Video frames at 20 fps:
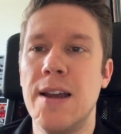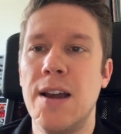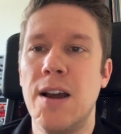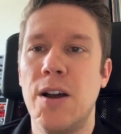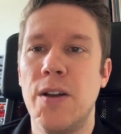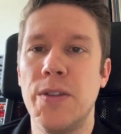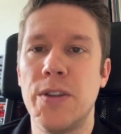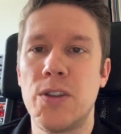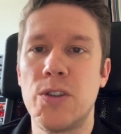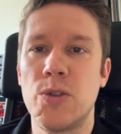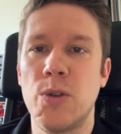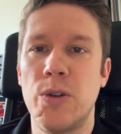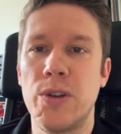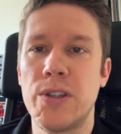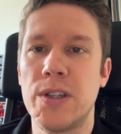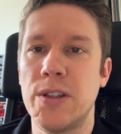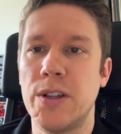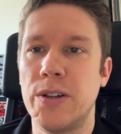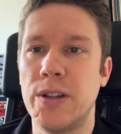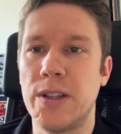on the
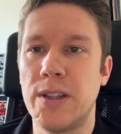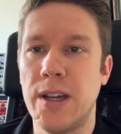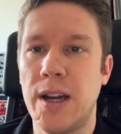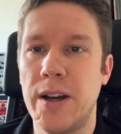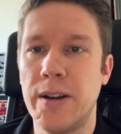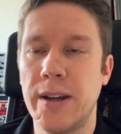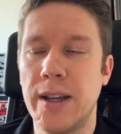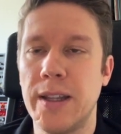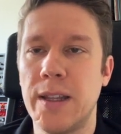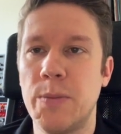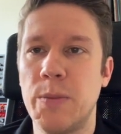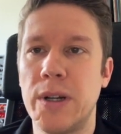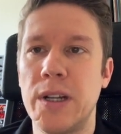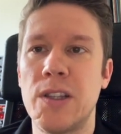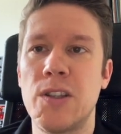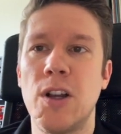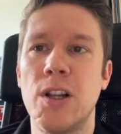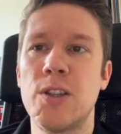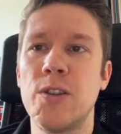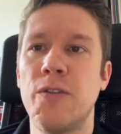source and on the target. But
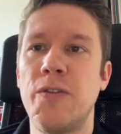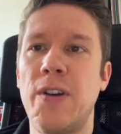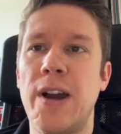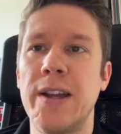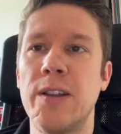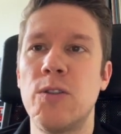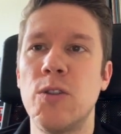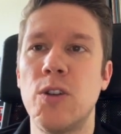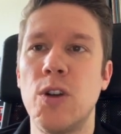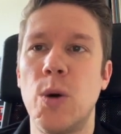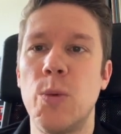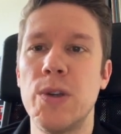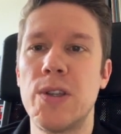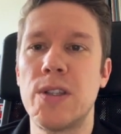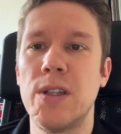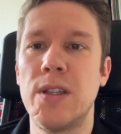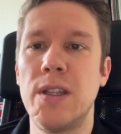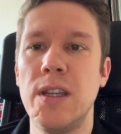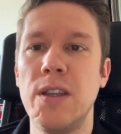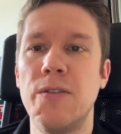it's also fine to go with
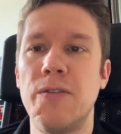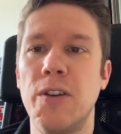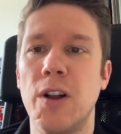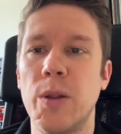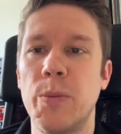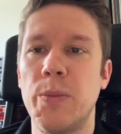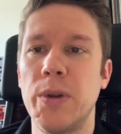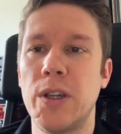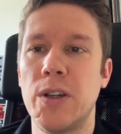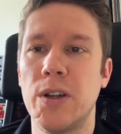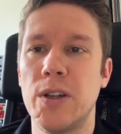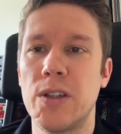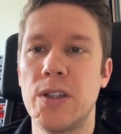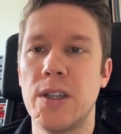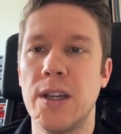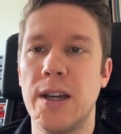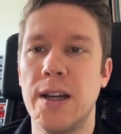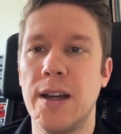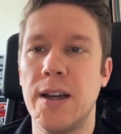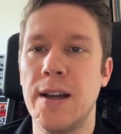the default
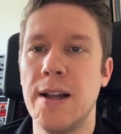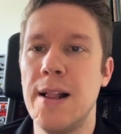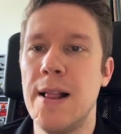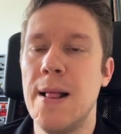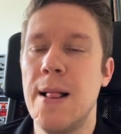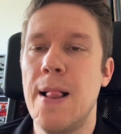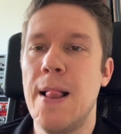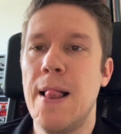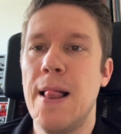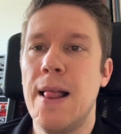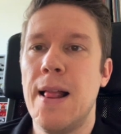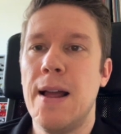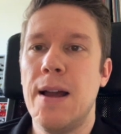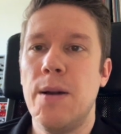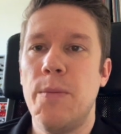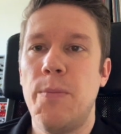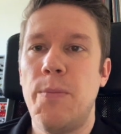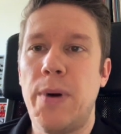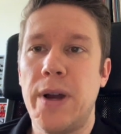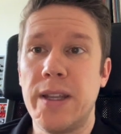because
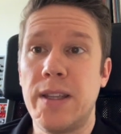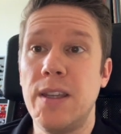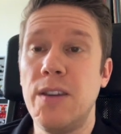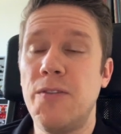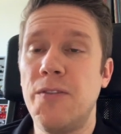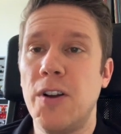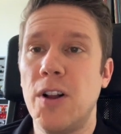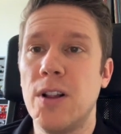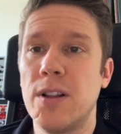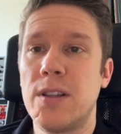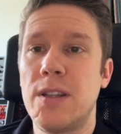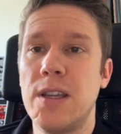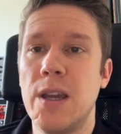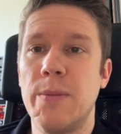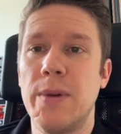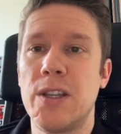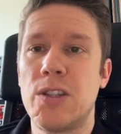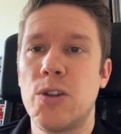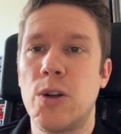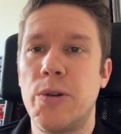by default,
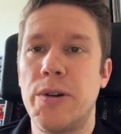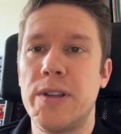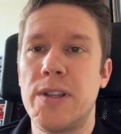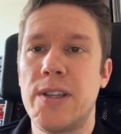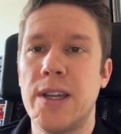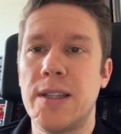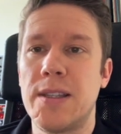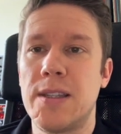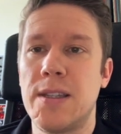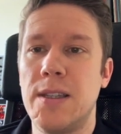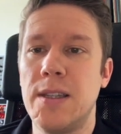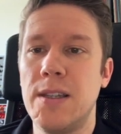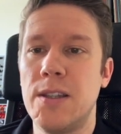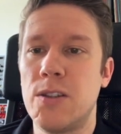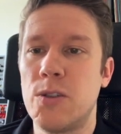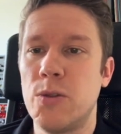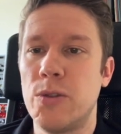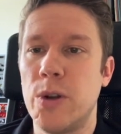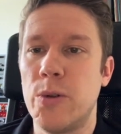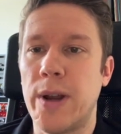DMS already sets these
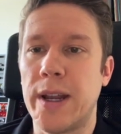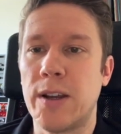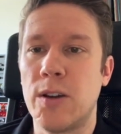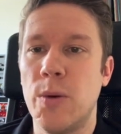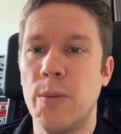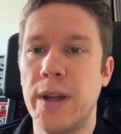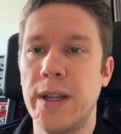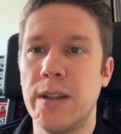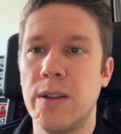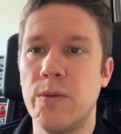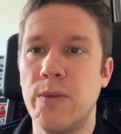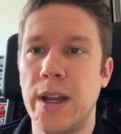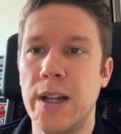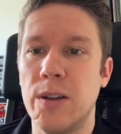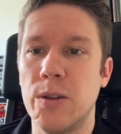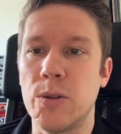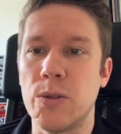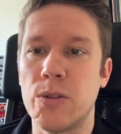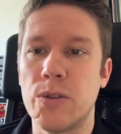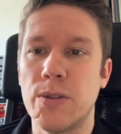to the recommended
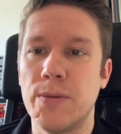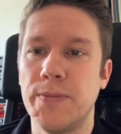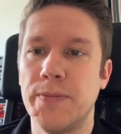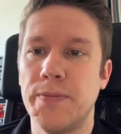values.